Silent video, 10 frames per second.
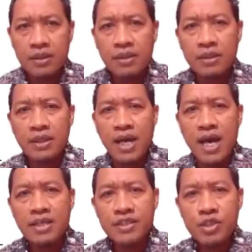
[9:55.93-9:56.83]
The
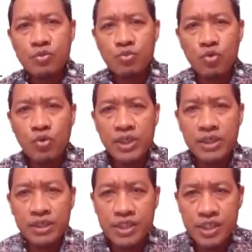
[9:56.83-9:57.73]
Ansys
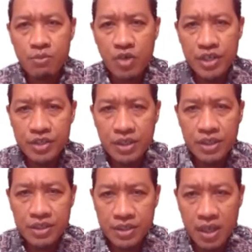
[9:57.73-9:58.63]
Fluent simulation
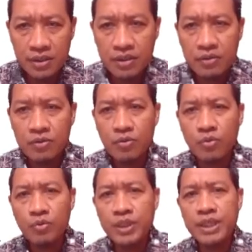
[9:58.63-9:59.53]
result
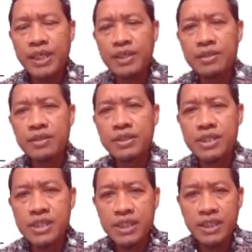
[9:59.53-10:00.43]
we can
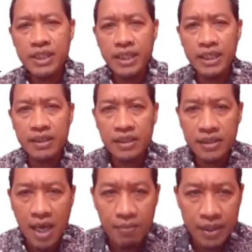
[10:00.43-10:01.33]
see in the
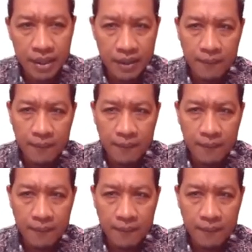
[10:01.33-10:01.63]
table.